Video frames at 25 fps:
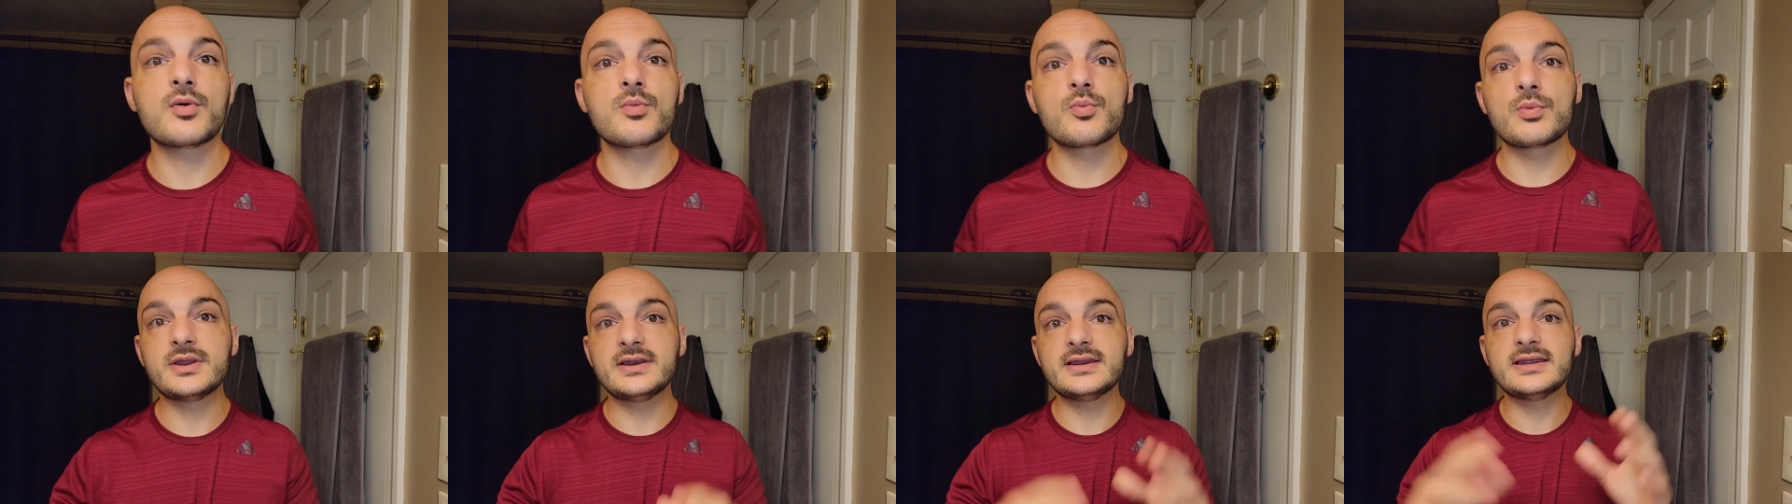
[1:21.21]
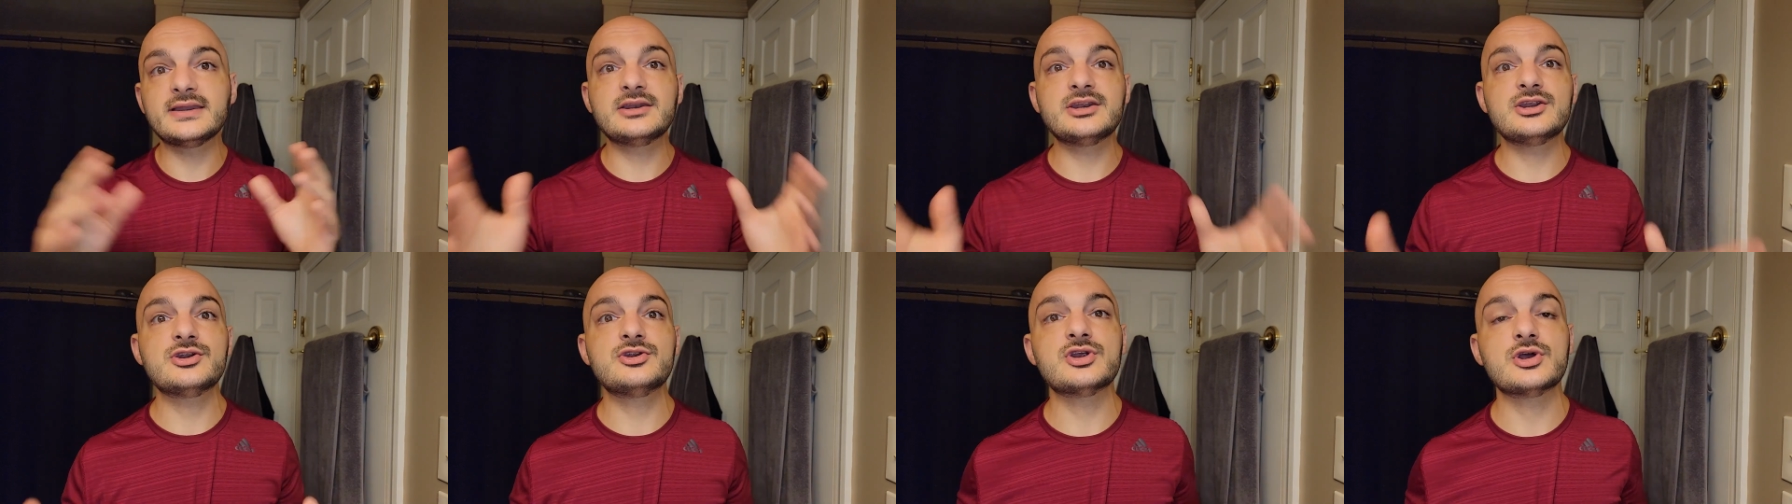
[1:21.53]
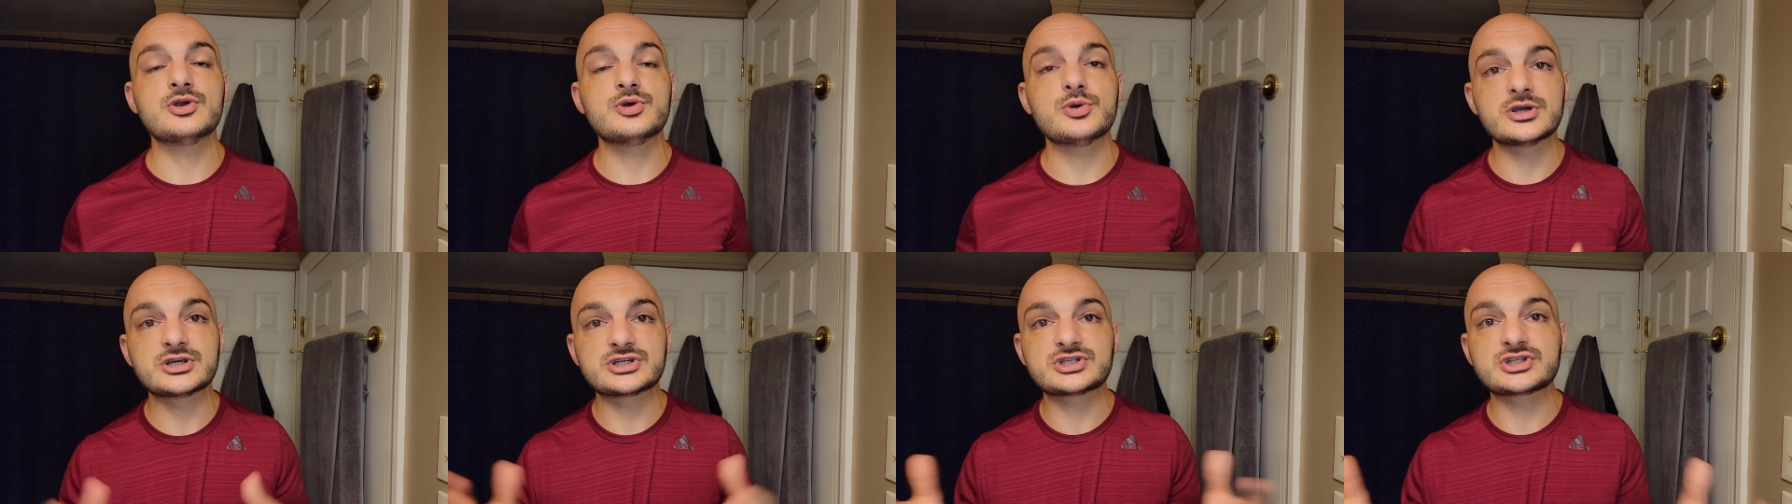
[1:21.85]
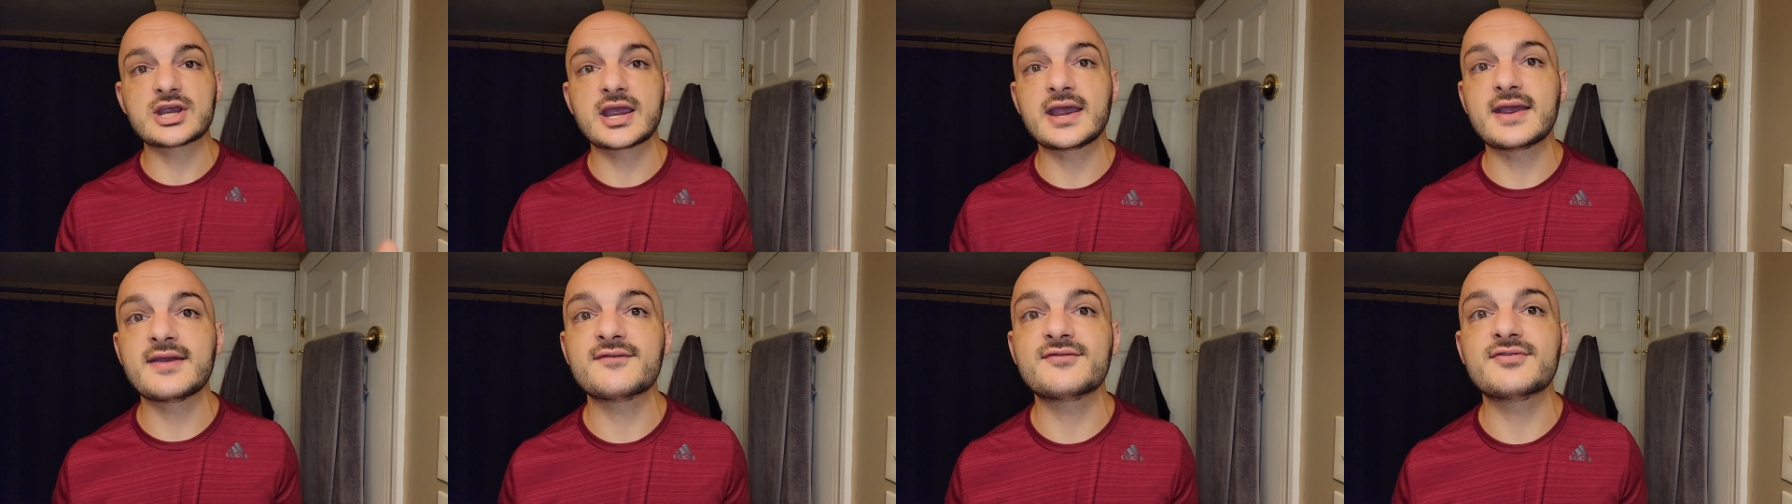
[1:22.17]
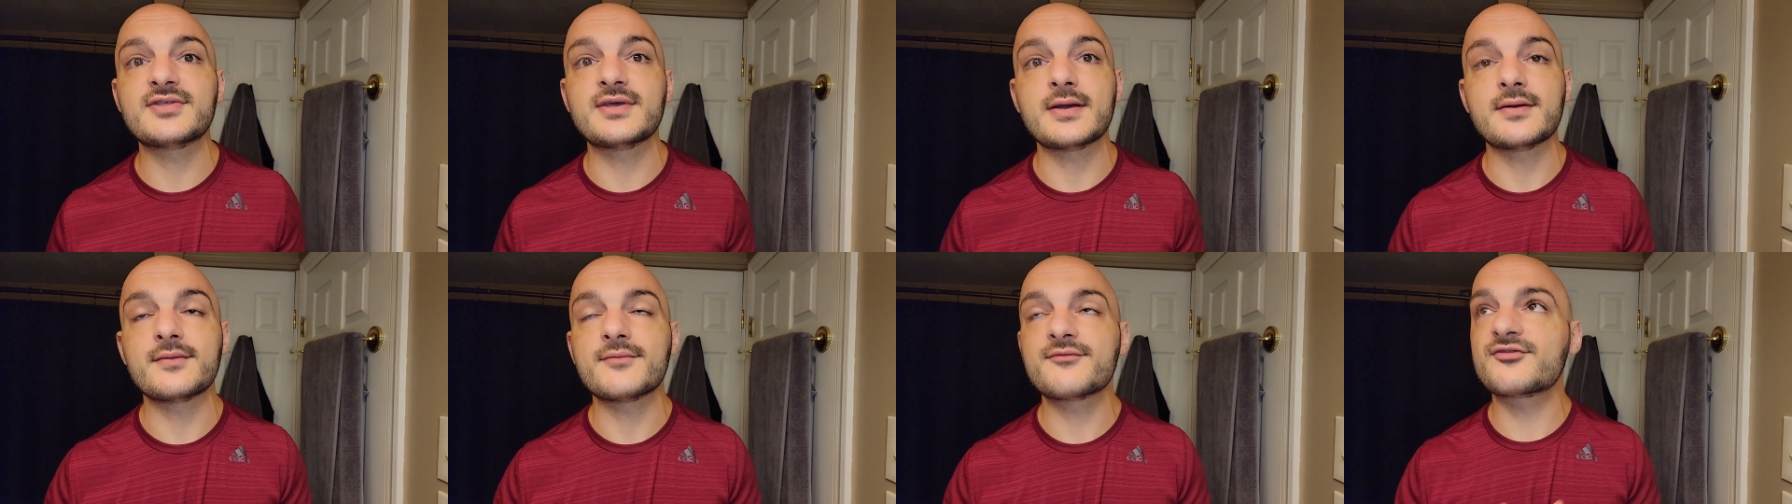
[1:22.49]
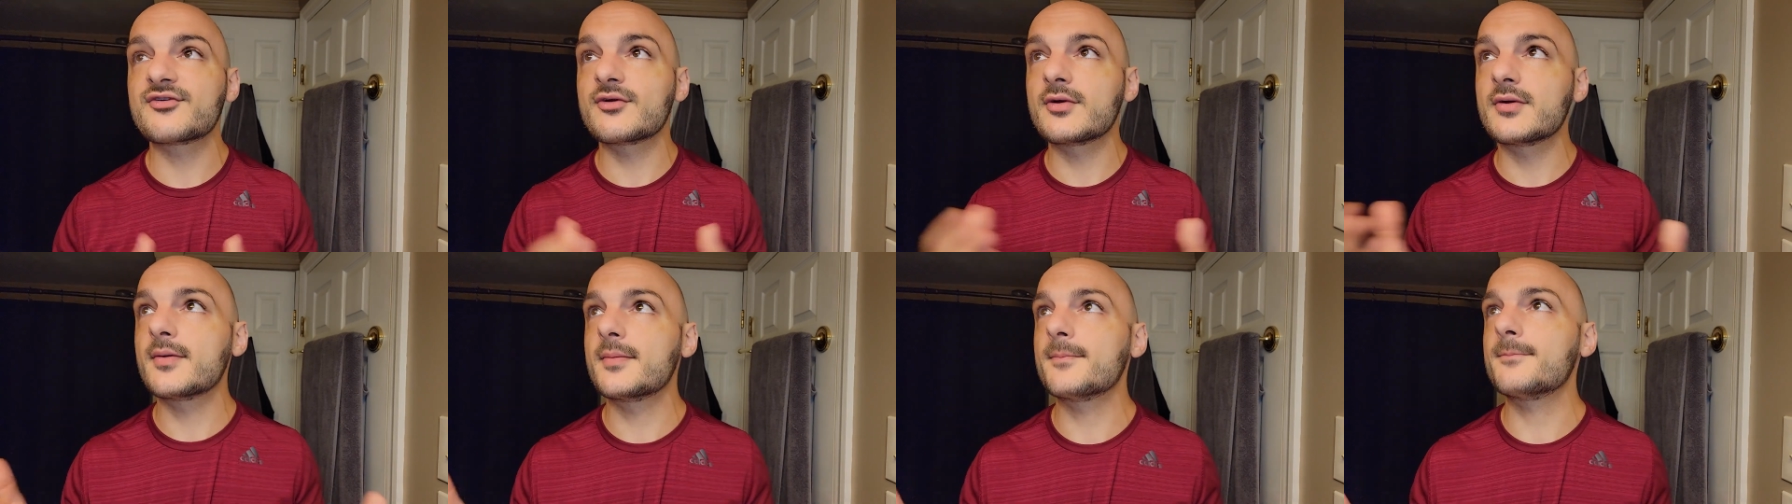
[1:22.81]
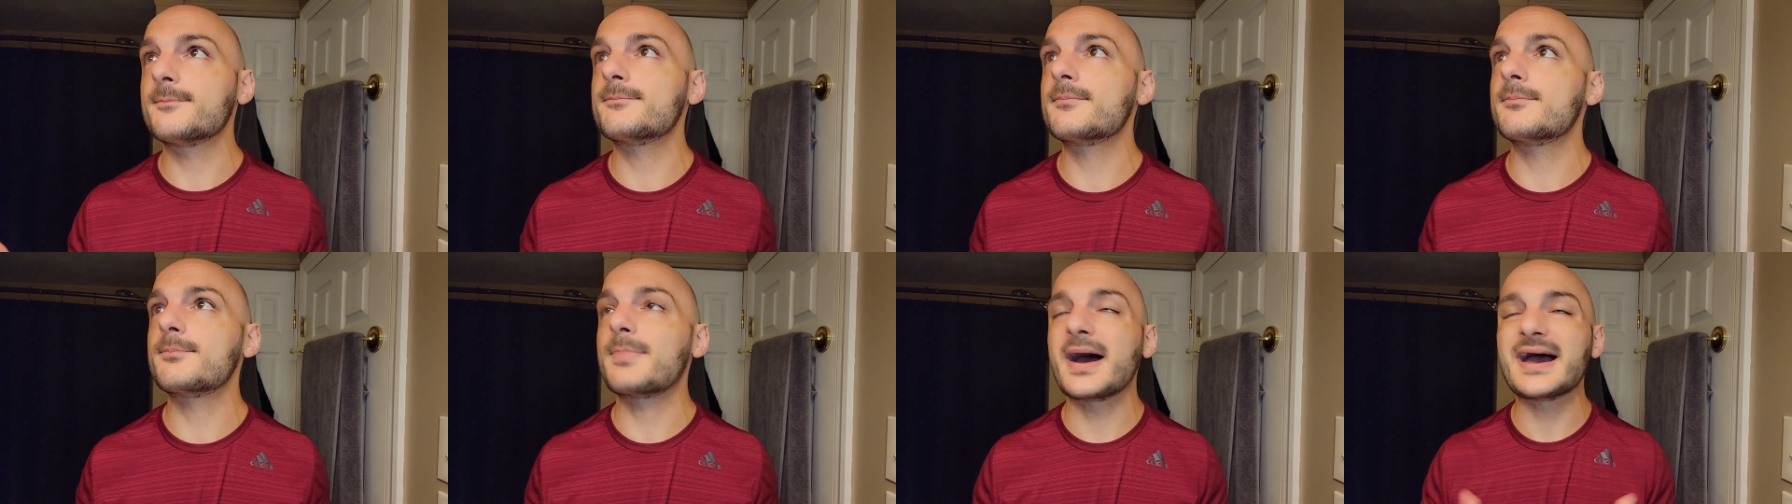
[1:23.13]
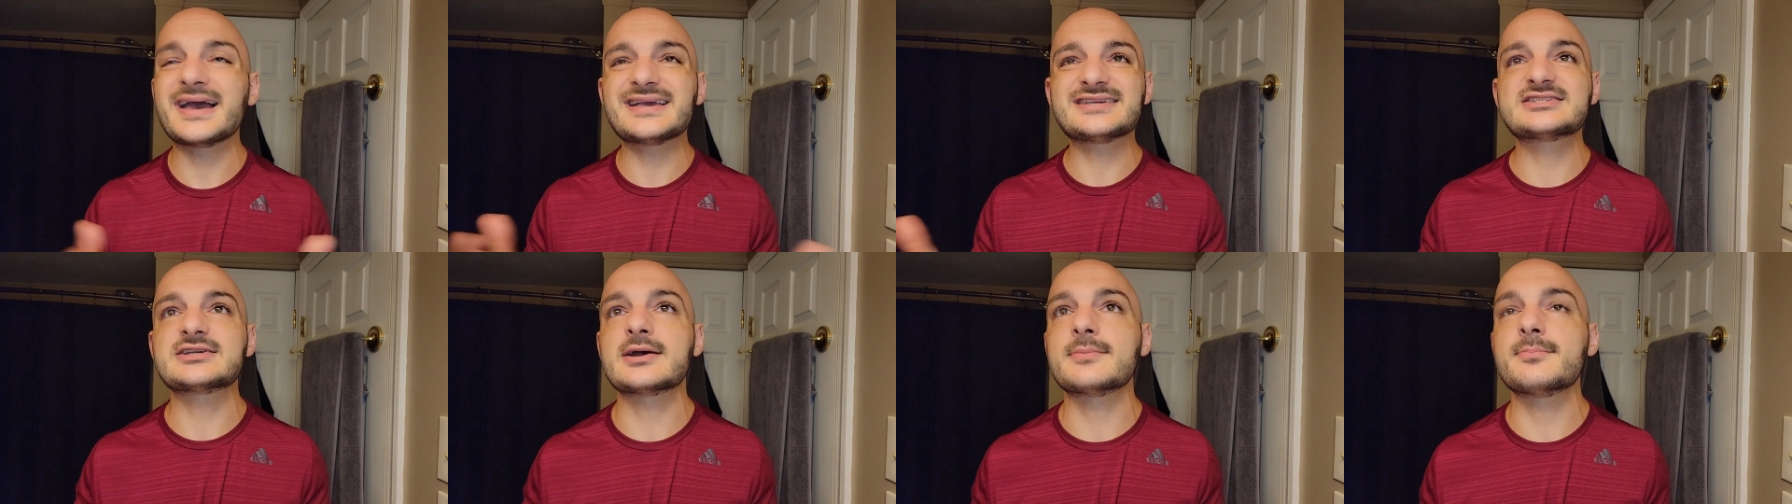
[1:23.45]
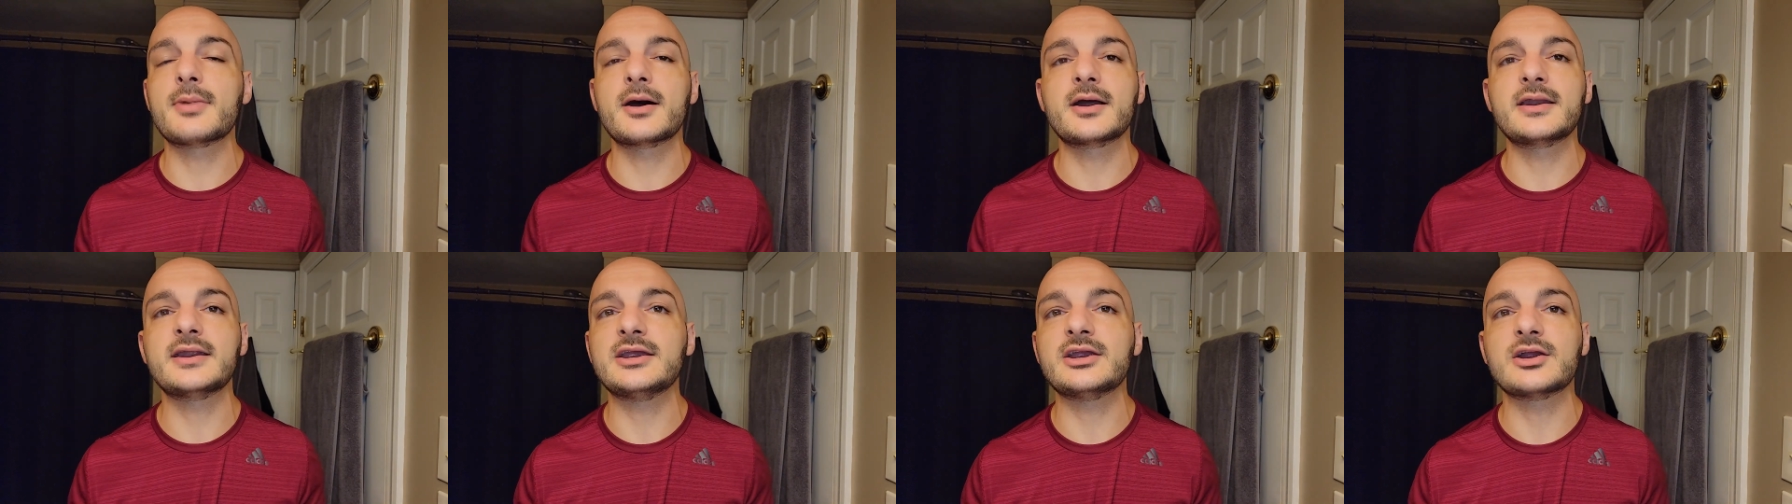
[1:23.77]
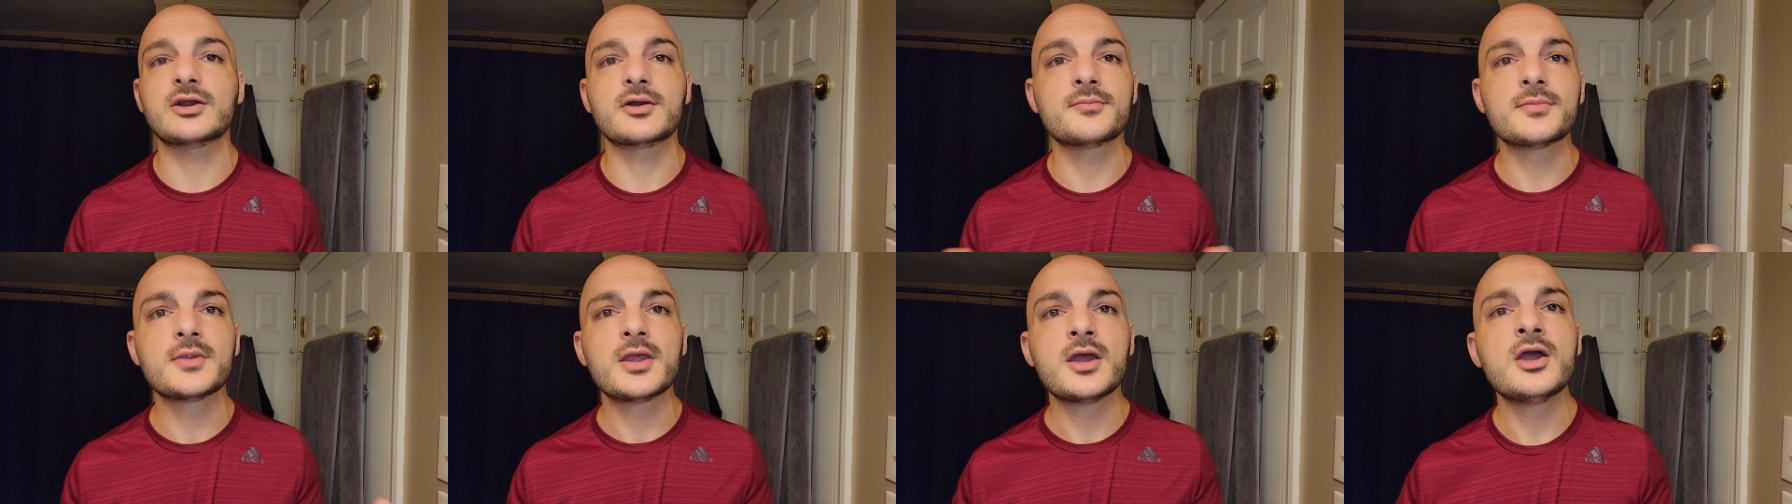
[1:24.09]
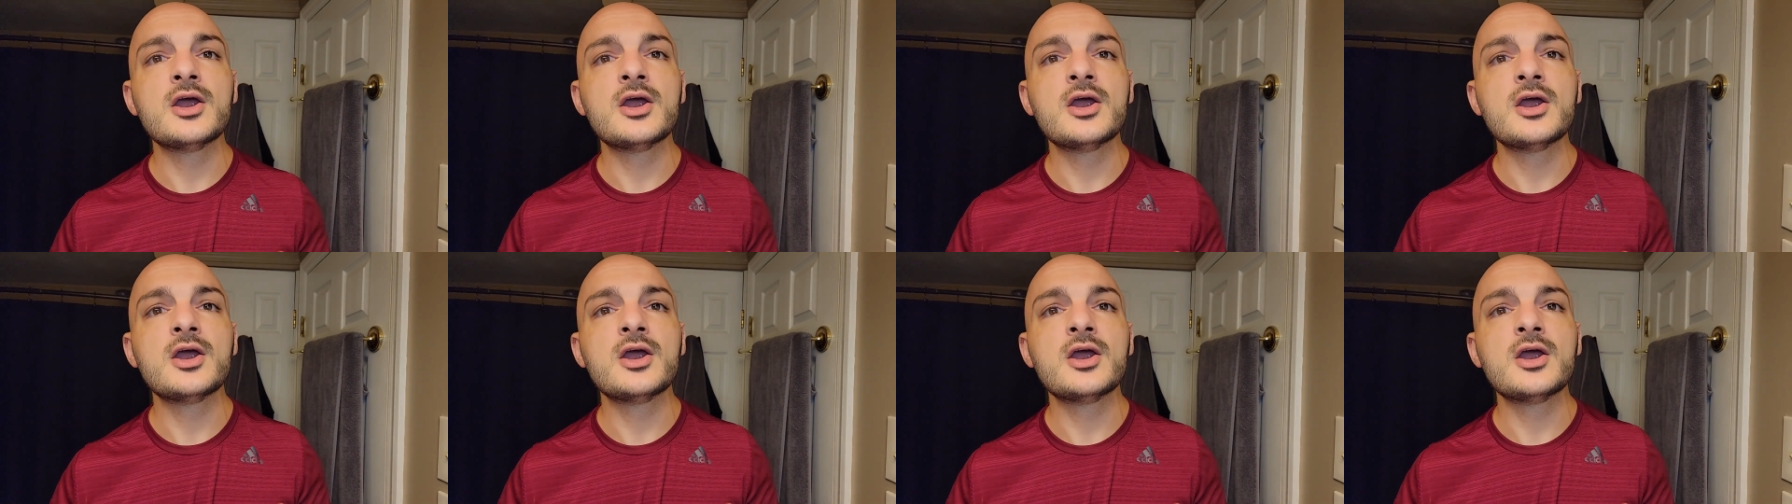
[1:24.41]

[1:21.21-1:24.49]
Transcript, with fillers: We needed to do a shave from by somebody or